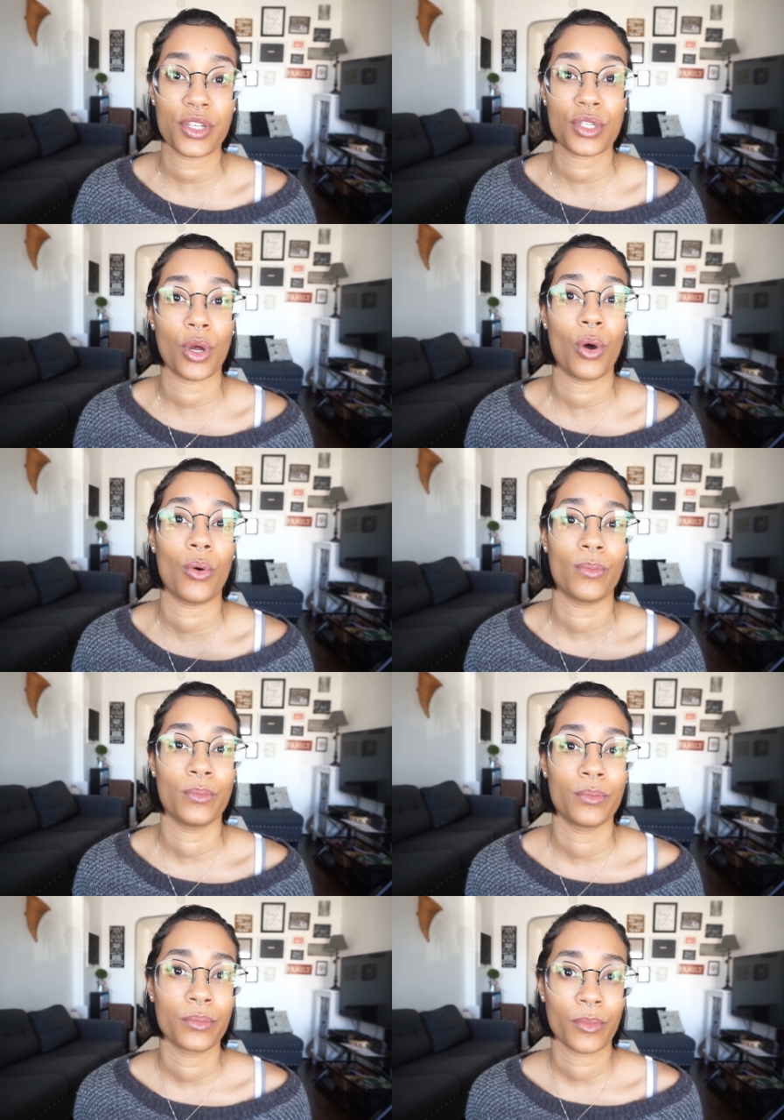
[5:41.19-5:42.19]
So
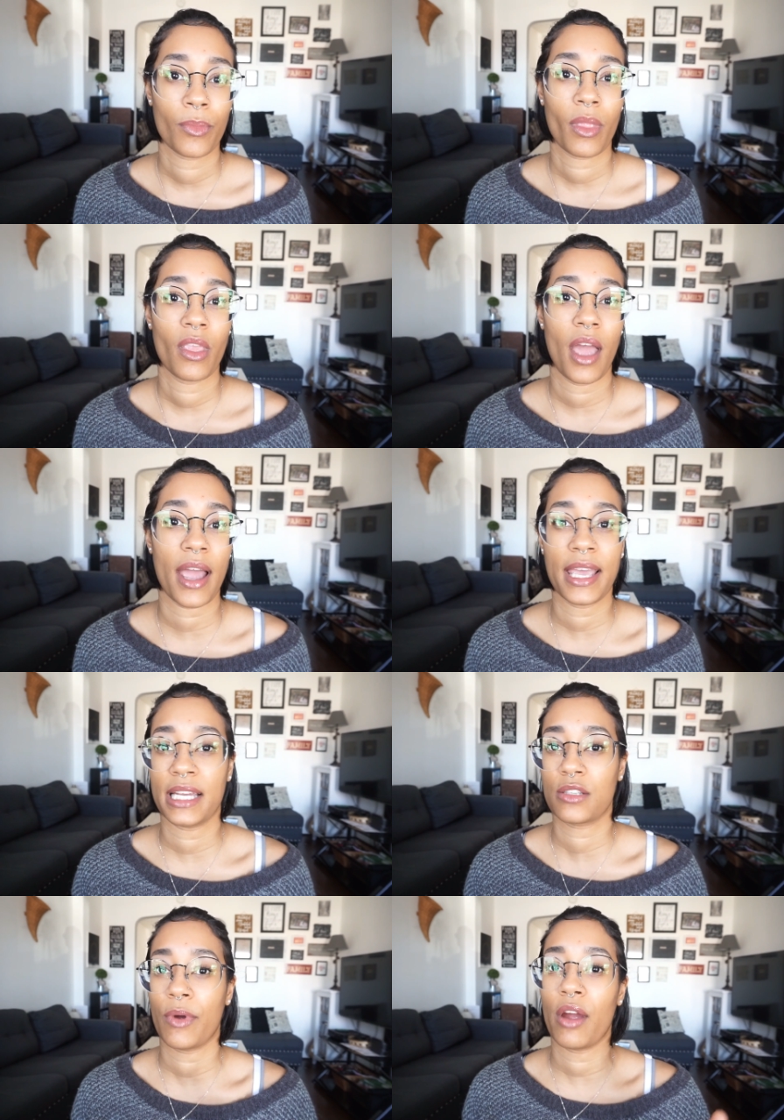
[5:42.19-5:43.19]
I
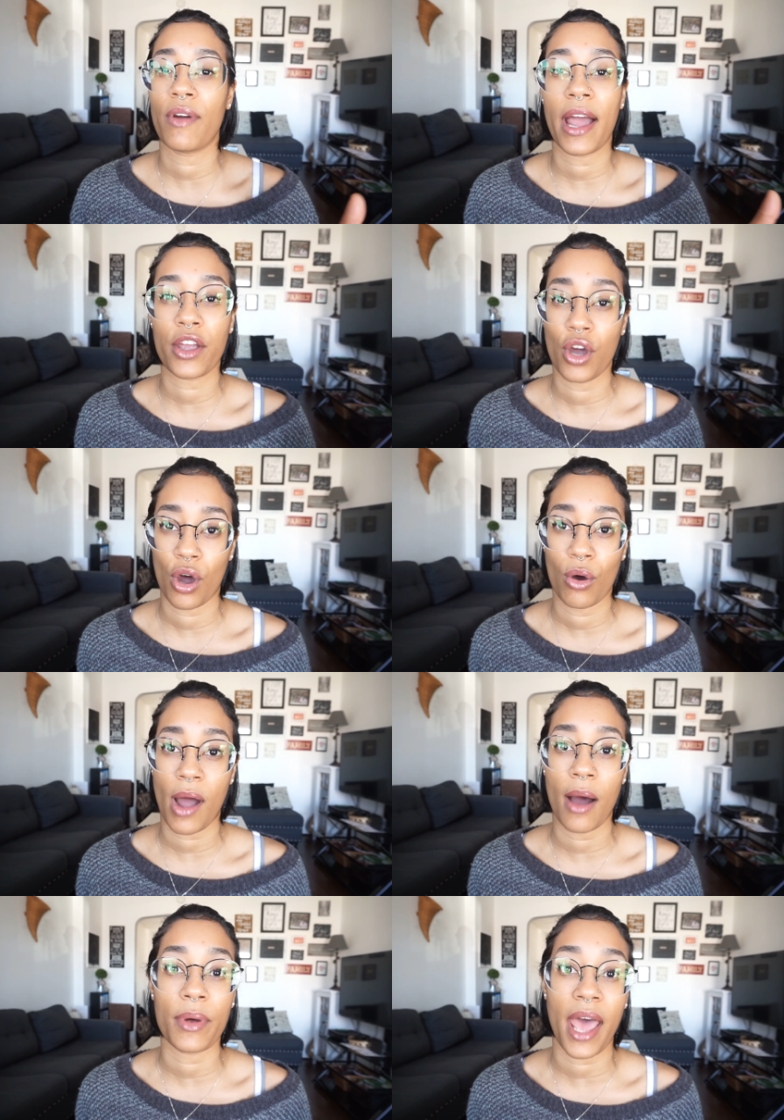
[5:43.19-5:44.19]
guess wherever I go,
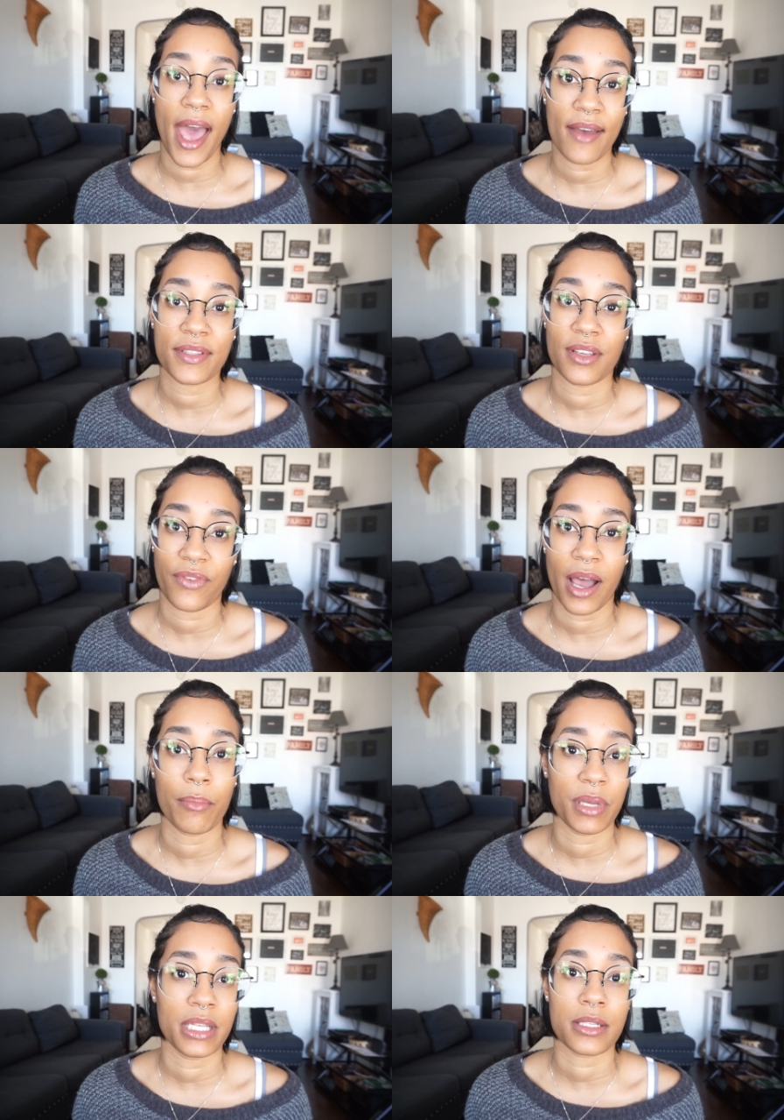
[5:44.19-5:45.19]
I would have to
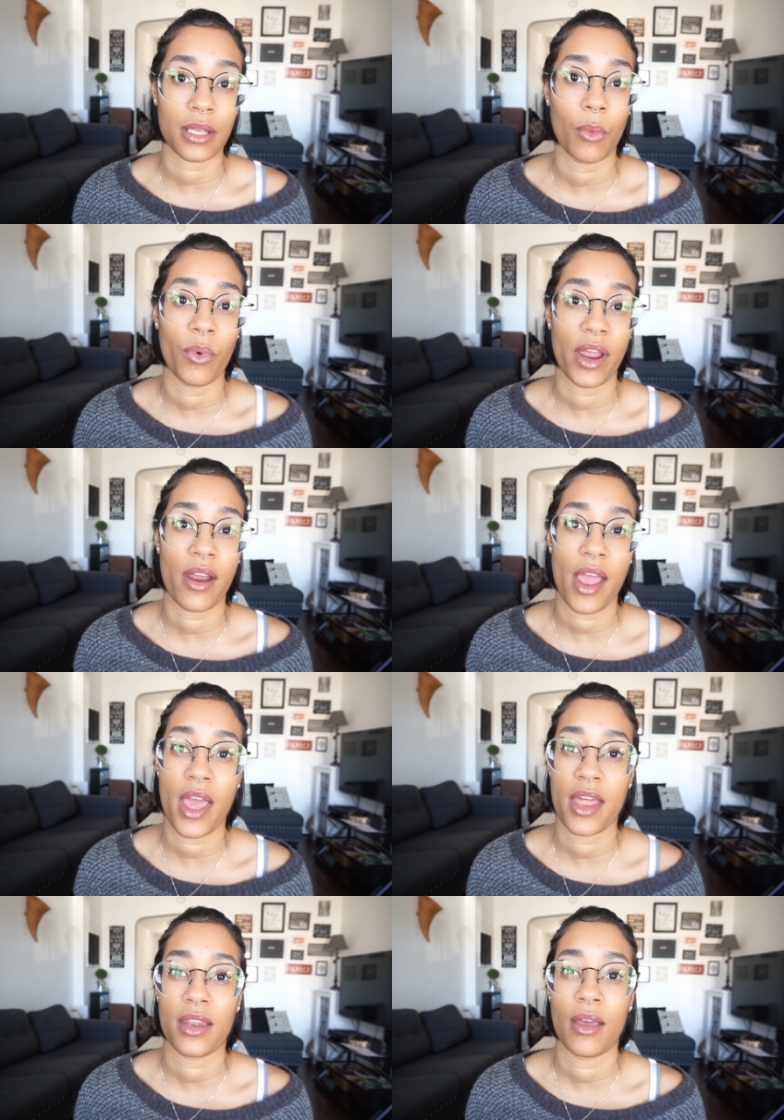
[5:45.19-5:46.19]
find beets somewhere
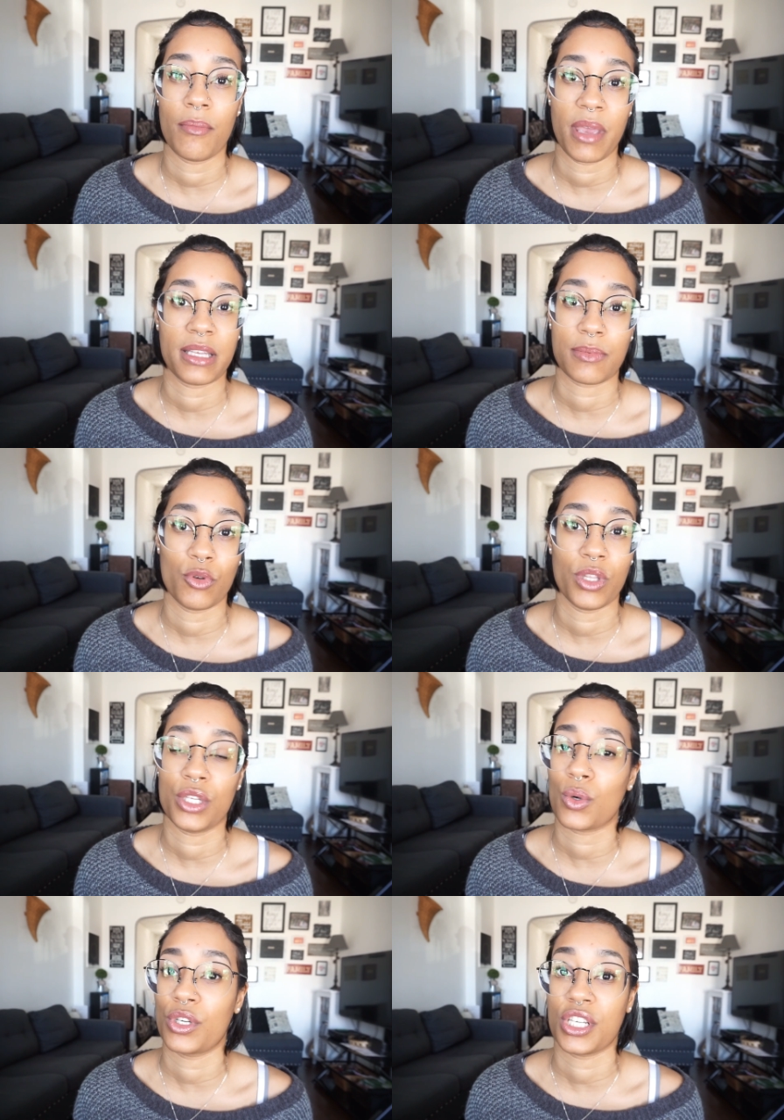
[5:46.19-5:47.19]
and make
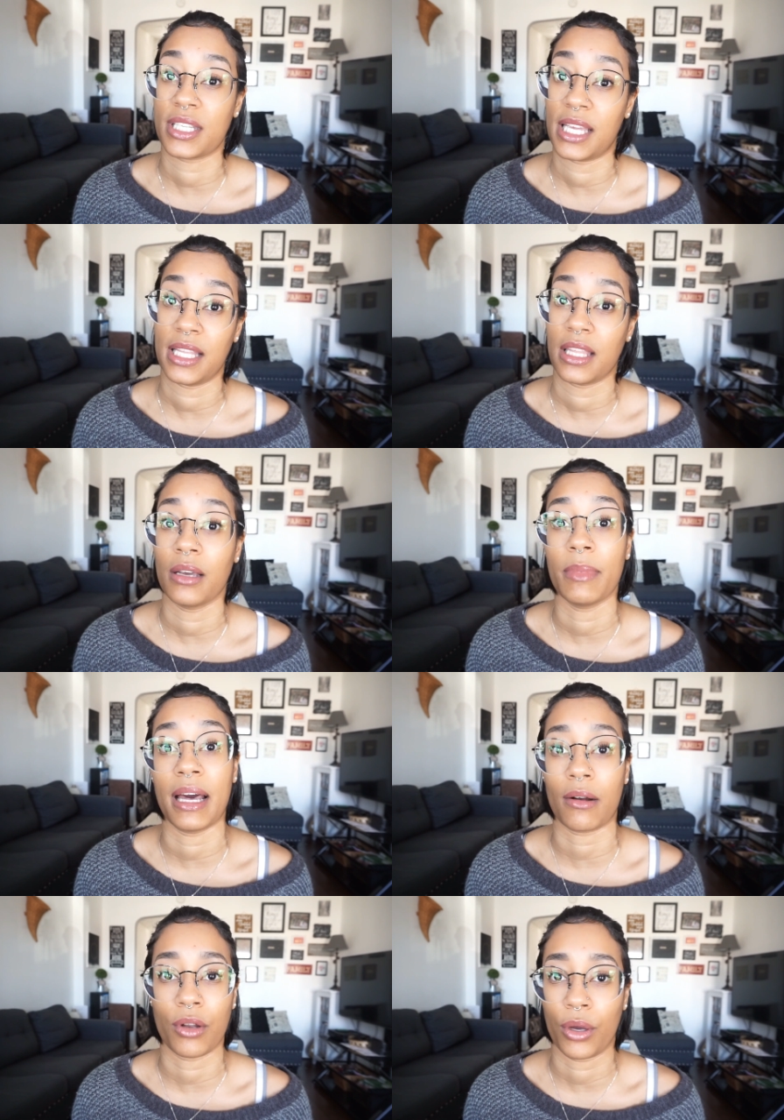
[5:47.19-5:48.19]
smoothies or just eat them.
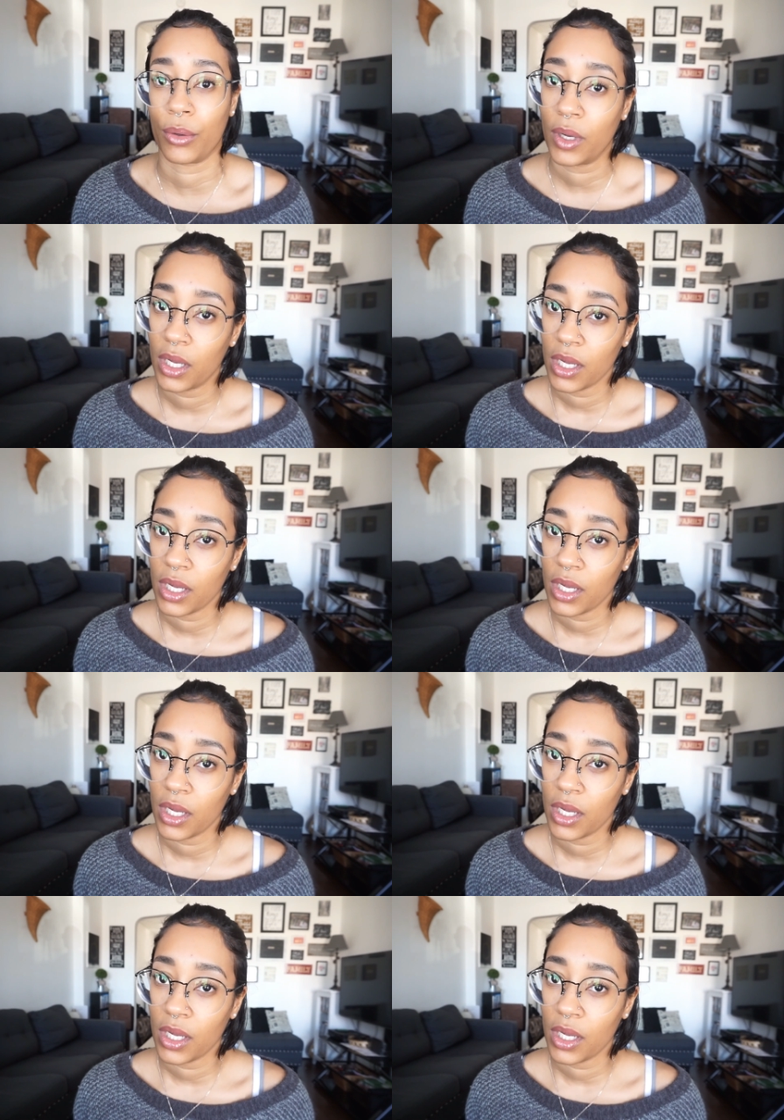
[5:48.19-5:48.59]
I don't know